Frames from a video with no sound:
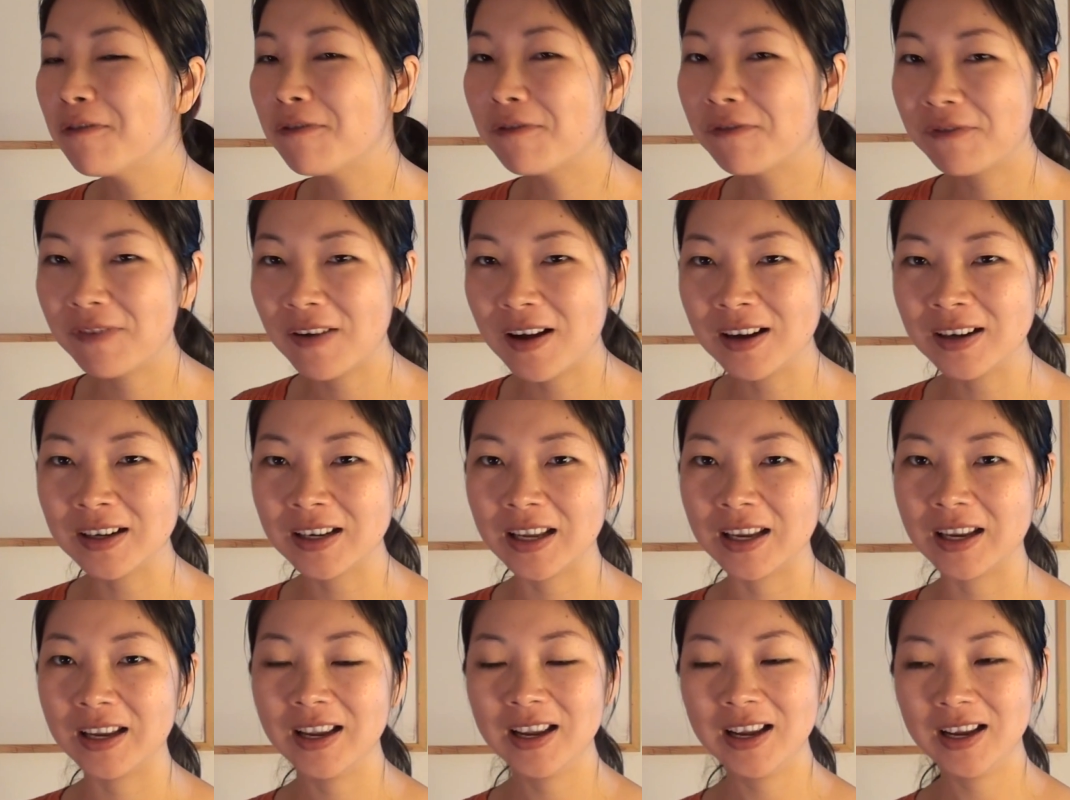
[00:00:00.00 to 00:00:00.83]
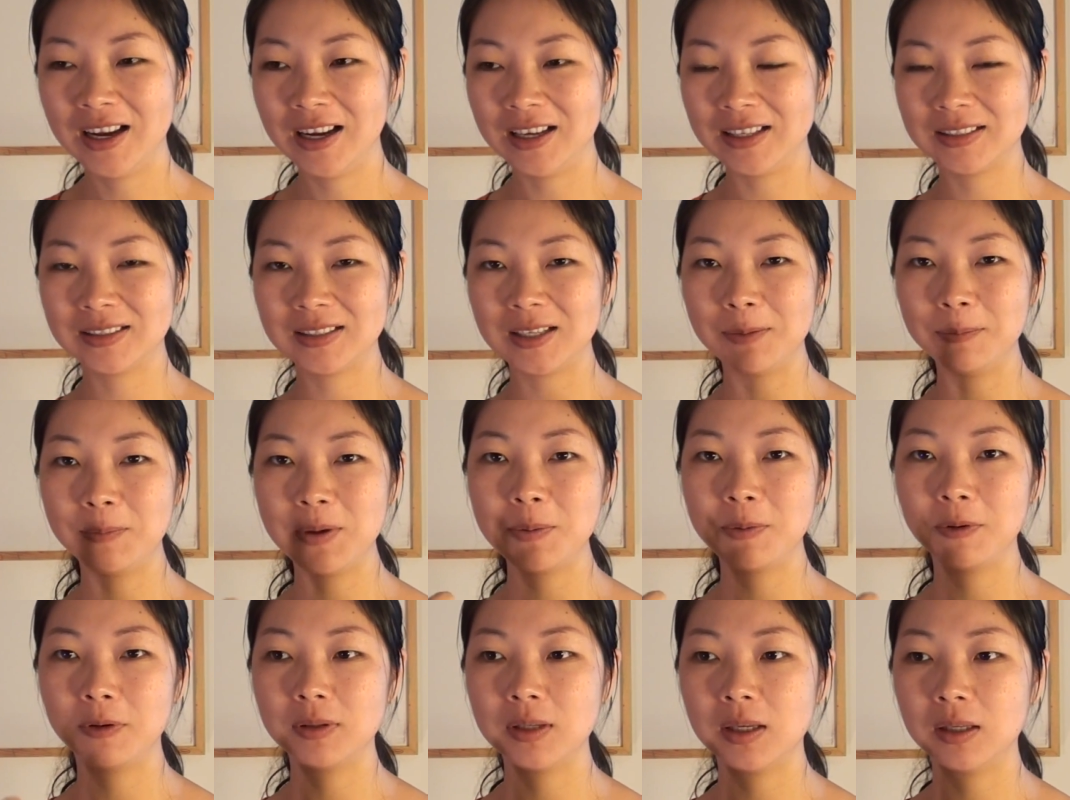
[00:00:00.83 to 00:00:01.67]
funny. And some
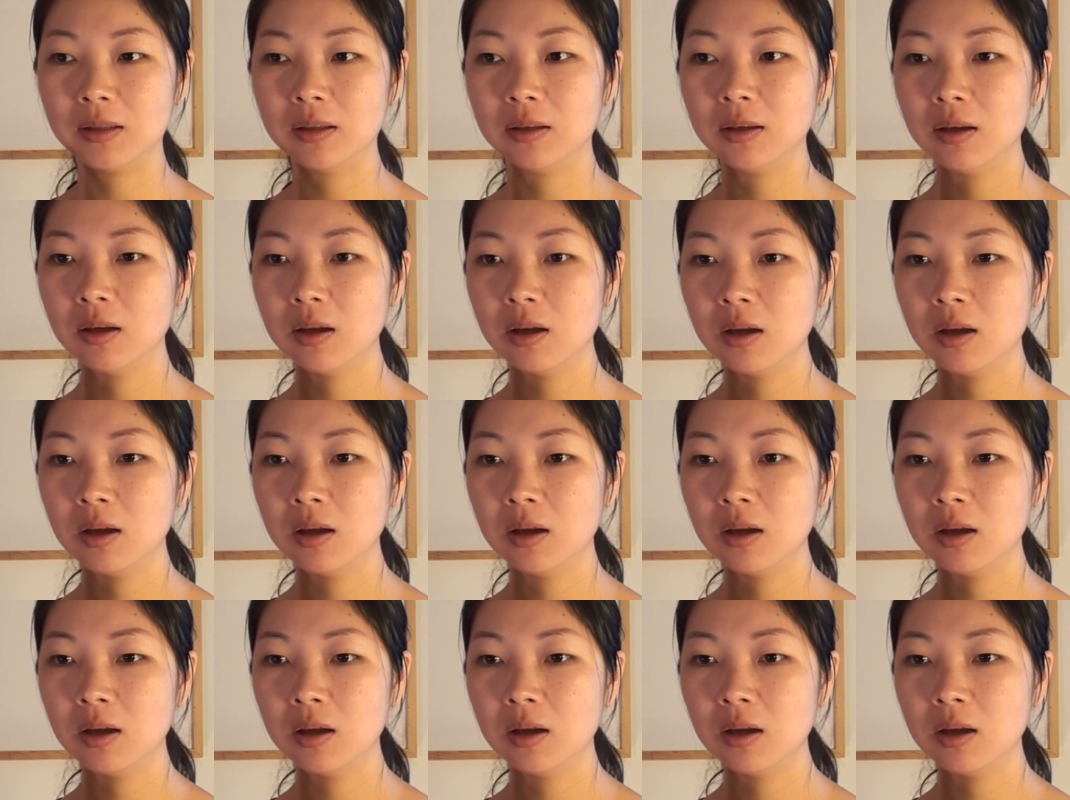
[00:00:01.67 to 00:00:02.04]
people said,